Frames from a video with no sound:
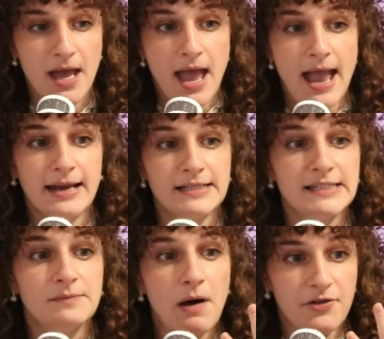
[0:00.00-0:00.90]
and it
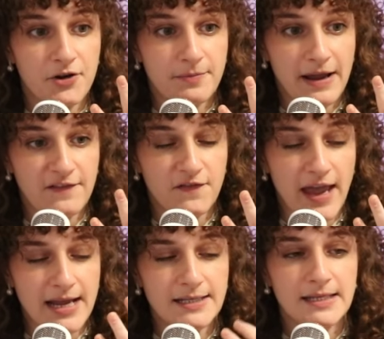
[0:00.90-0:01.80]
smothered my
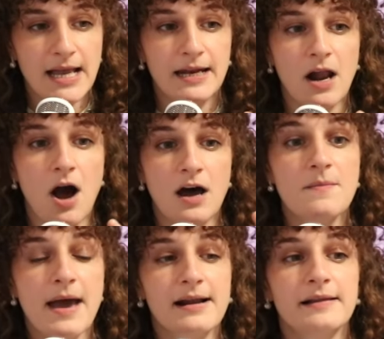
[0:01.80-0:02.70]
face and it
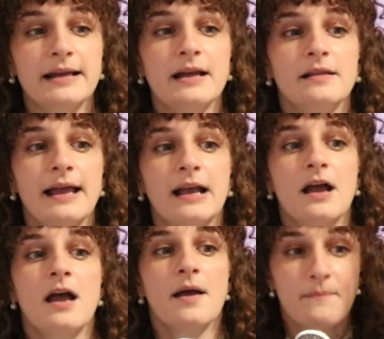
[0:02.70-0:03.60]
automatically like
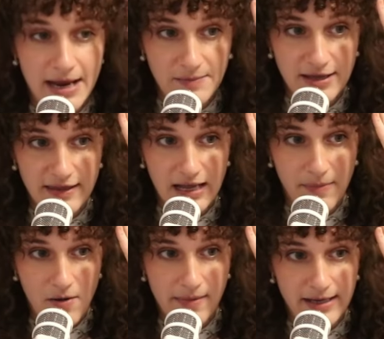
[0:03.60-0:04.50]
made me think
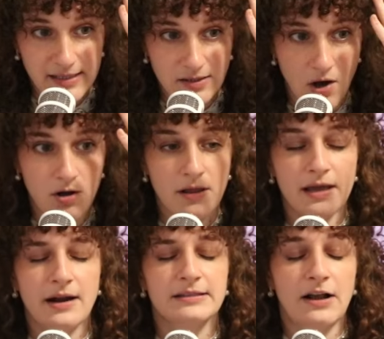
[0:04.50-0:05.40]
about my assault
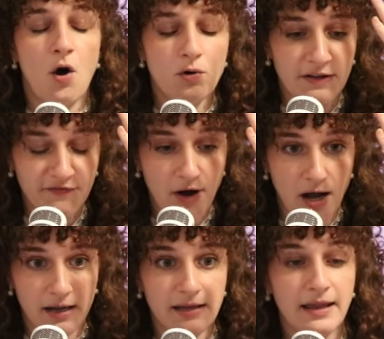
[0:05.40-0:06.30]
and I was like, holy
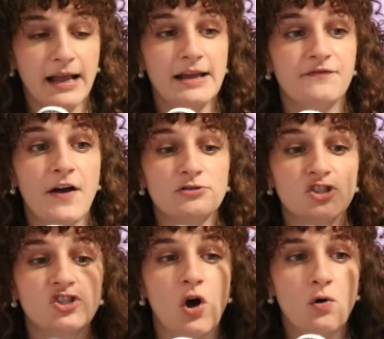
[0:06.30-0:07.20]
fuck. And like it felt
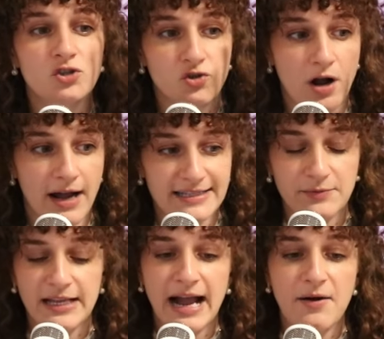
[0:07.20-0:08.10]
so strong, guys. It
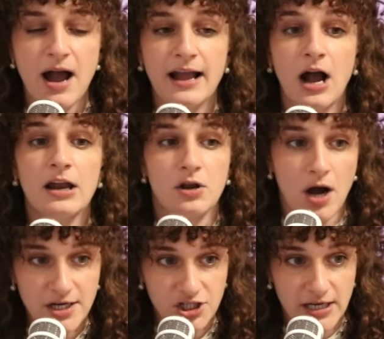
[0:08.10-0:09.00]
was like I, I got
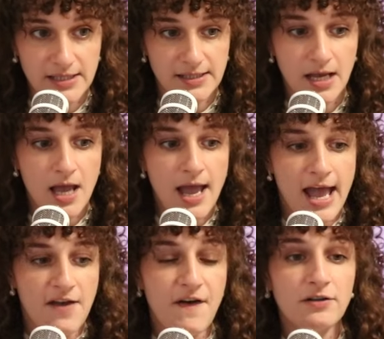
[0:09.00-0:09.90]
nauseous.
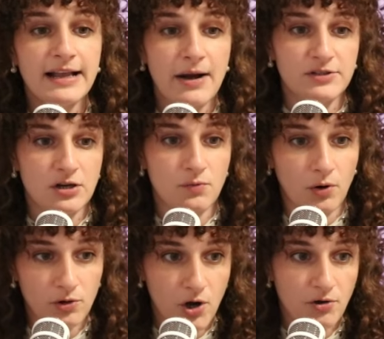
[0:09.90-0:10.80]
It felt like I was on a
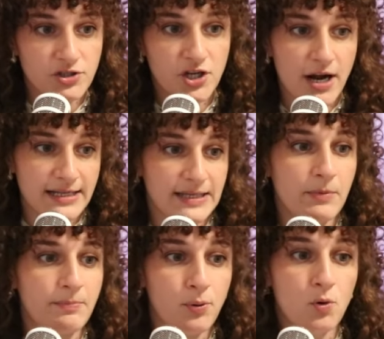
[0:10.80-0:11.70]
roller coaster and
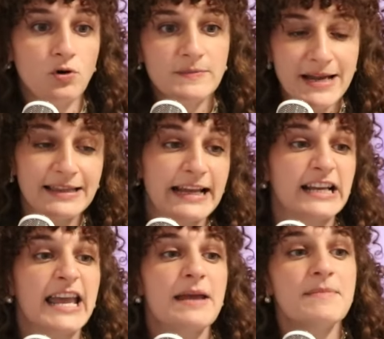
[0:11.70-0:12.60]
someone pulled me and
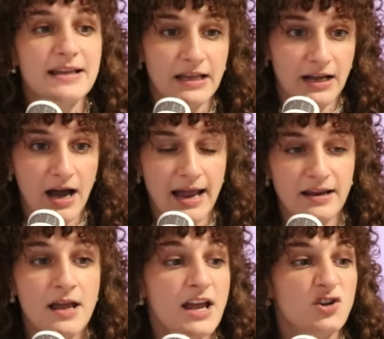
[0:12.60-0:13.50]
like hit me in the gut.
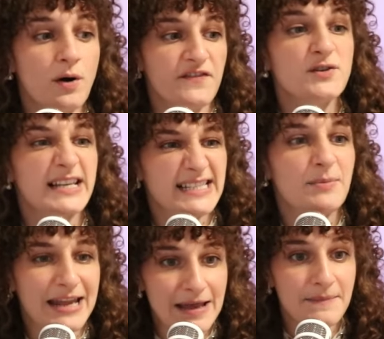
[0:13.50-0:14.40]
No, it feels like
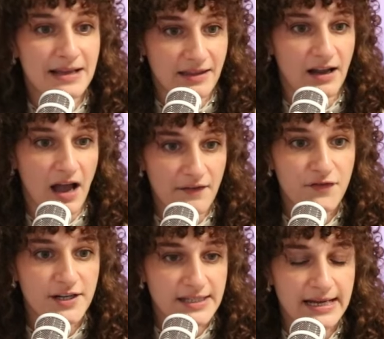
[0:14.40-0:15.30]
someone hit me in the gut
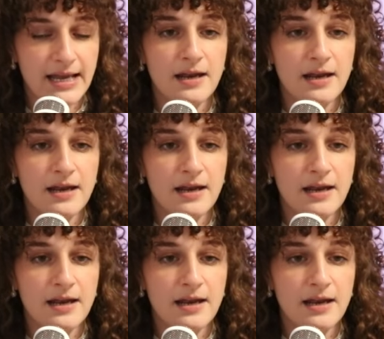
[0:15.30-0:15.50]
for a second